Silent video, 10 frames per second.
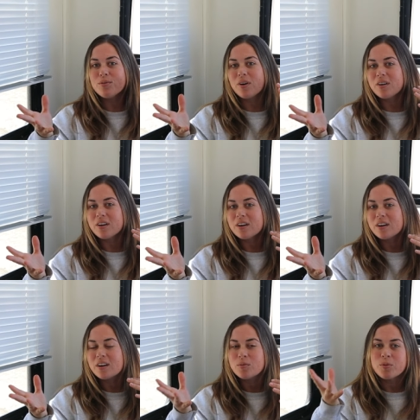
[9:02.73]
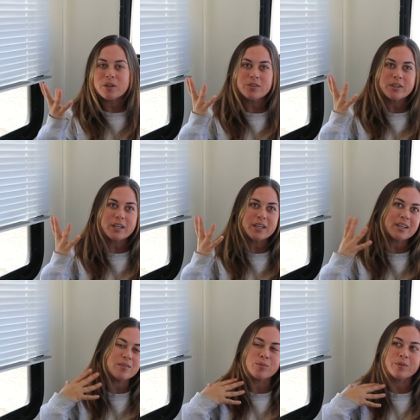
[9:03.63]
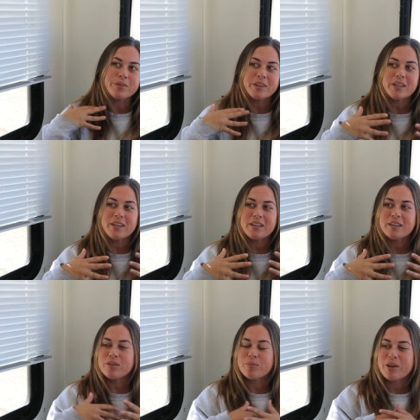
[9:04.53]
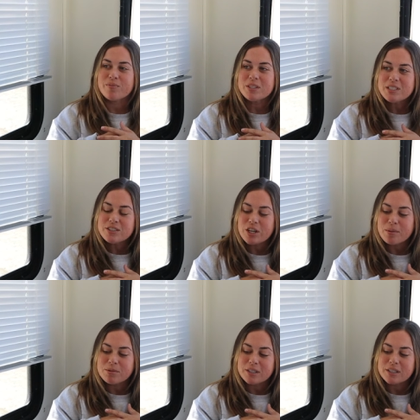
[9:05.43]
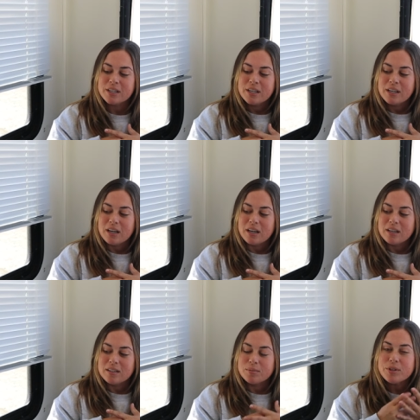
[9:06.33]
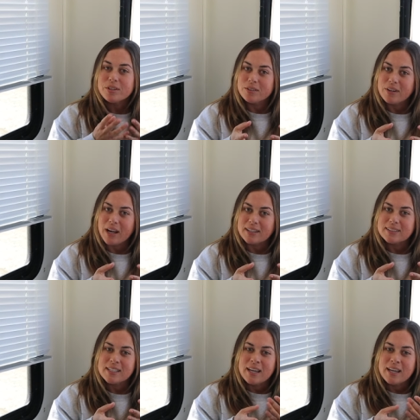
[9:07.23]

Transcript: are wondering or thinking you may have missed a chapter, um, you're correct.